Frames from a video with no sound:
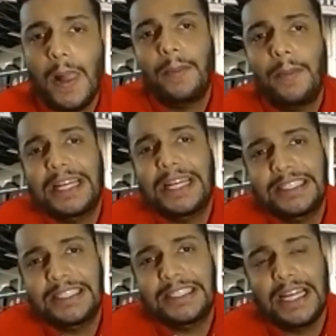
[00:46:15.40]
there's
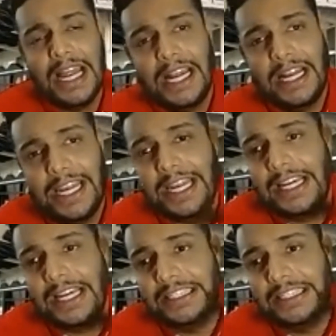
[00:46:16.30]
an
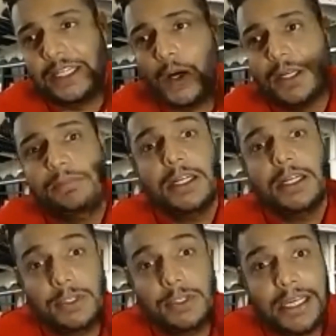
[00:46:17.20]
economy
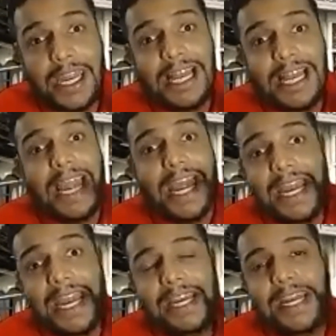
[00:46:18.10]
of scale,
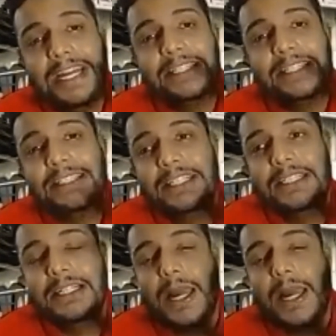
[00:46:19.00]
and it's the